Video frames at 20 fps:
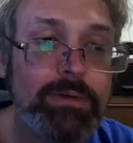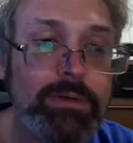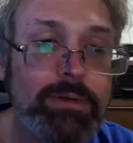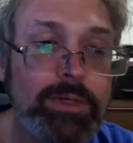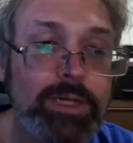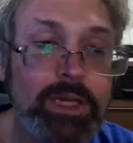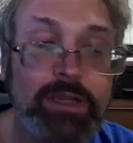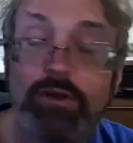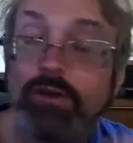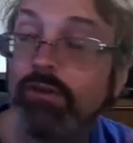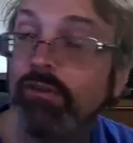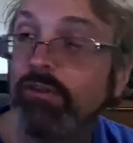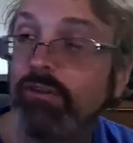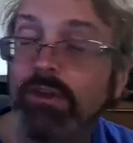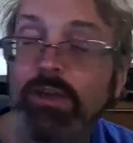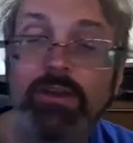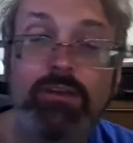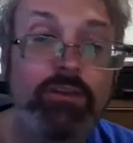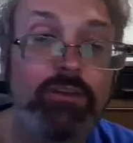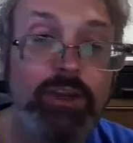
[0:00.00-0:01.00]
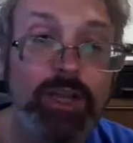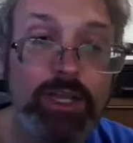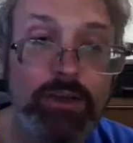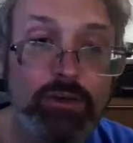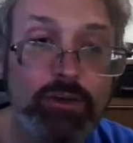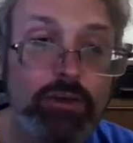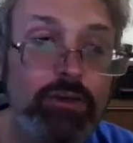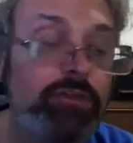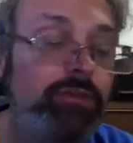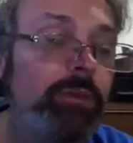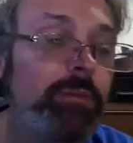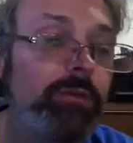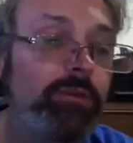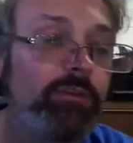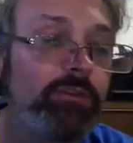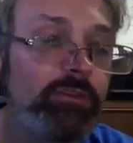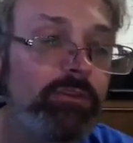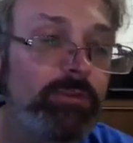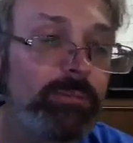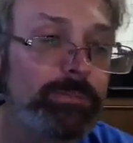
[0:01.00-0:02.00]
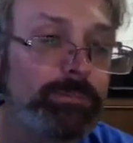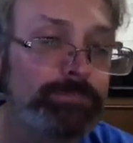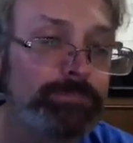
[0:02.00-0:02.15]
And you can see it detaches from the system.